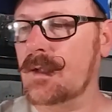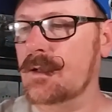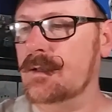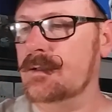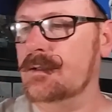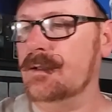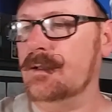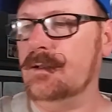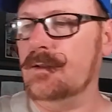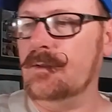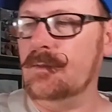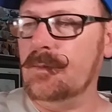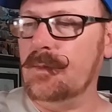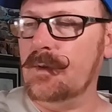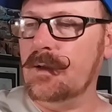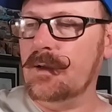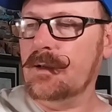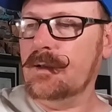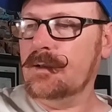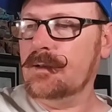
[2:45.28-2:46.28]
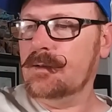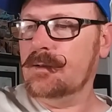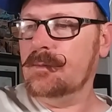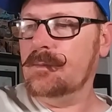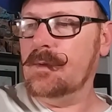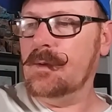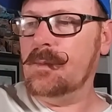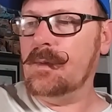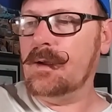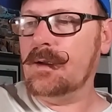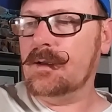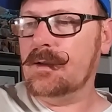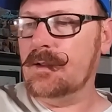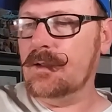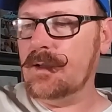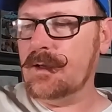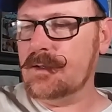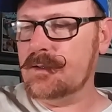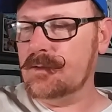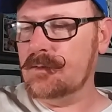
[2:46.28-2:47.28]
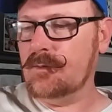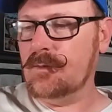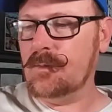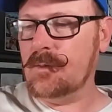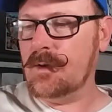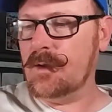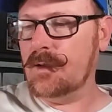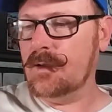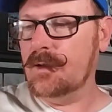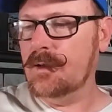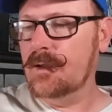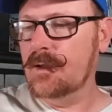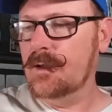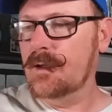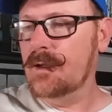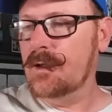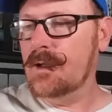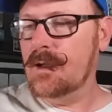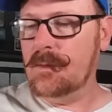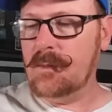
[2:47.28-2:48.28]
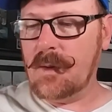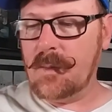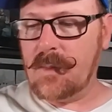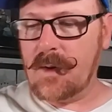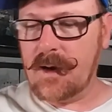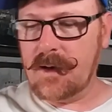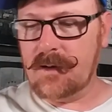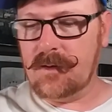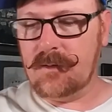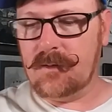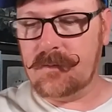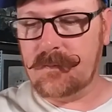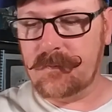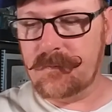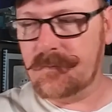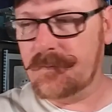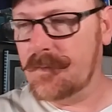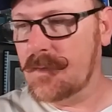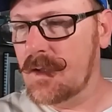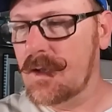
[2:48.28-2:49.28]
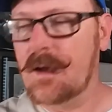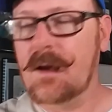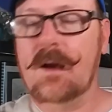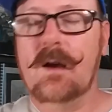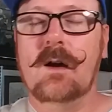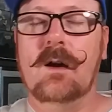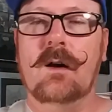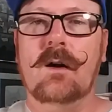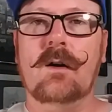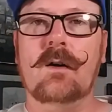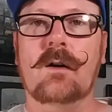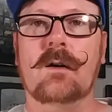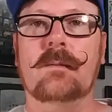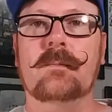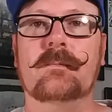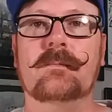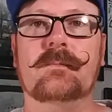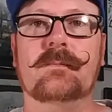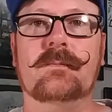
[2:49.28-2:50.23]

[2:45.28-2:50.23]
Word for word: stick it on my in my collection on my in my binder. All right.